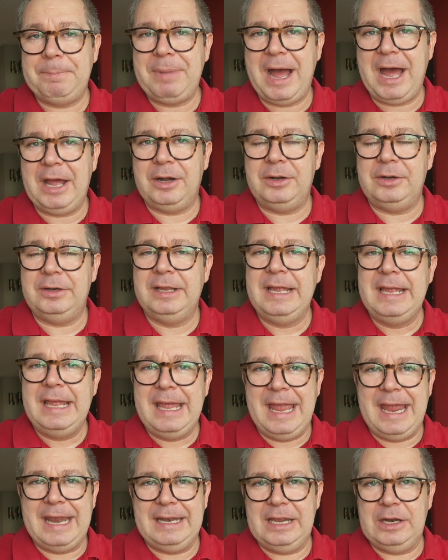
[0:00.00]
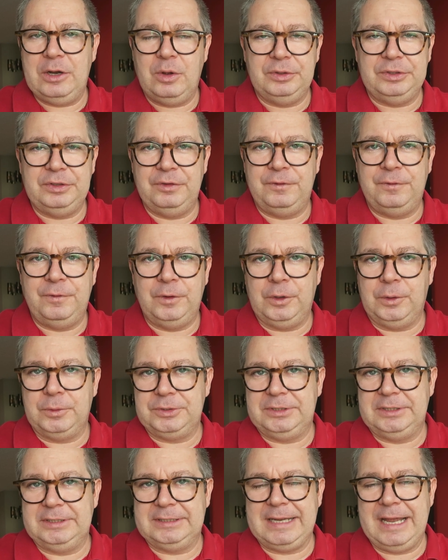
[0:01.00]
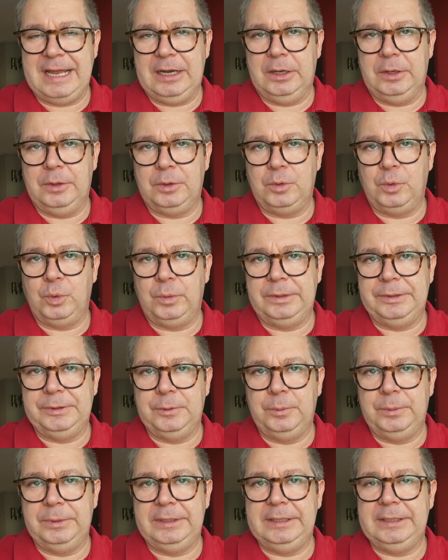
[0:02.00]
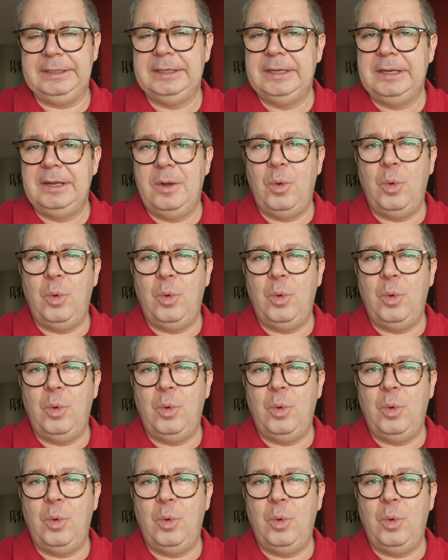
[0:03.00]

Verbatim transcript: pattern and then on the photos this kind of look really really